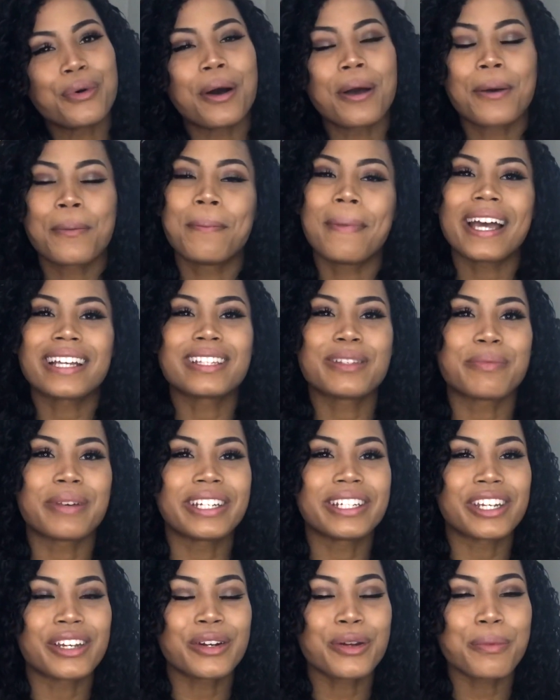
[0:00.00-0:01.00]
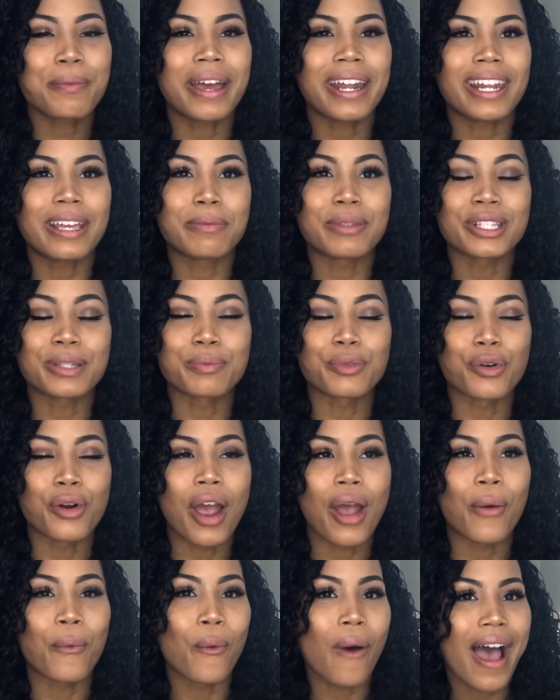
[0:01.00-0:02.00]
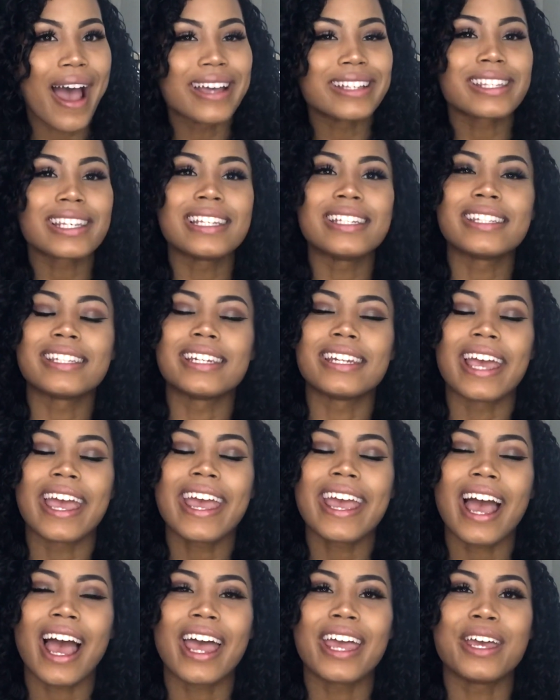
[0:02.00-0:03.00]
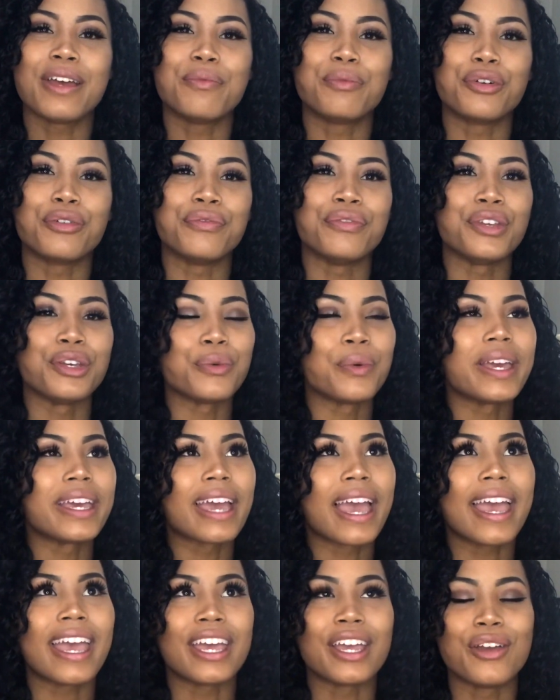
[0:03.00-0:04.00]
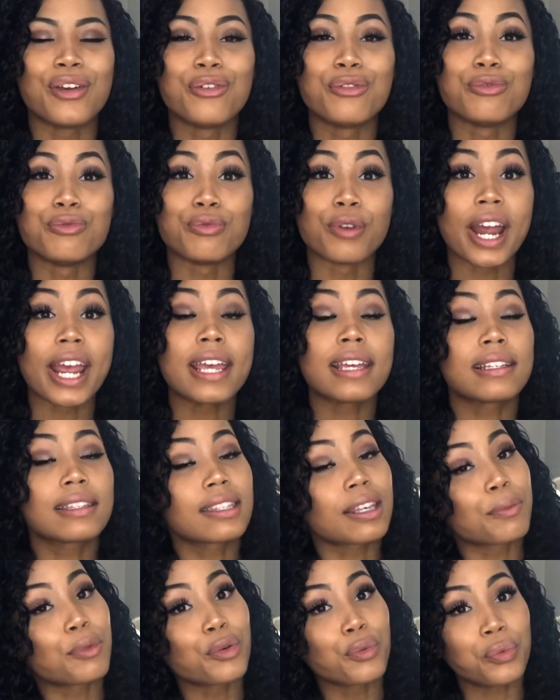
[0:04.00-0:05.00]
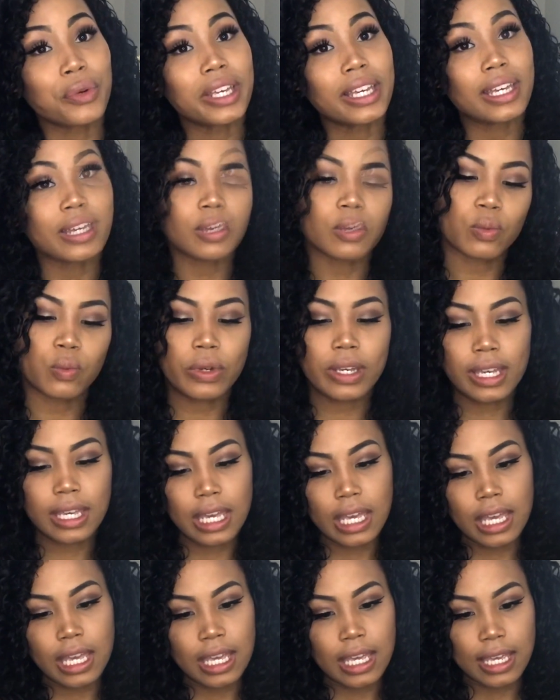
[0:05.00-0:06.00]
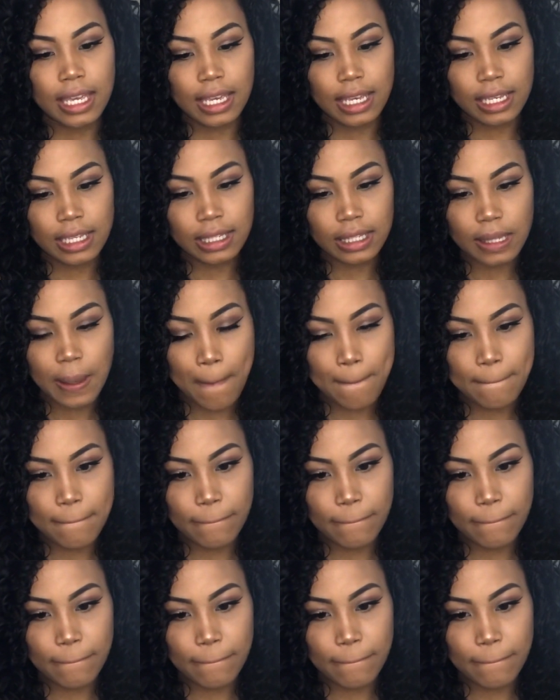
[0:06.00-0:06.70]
welcome back to my channel. My name is mariahkwise, and today I am reviewing a great summer wig. This wig is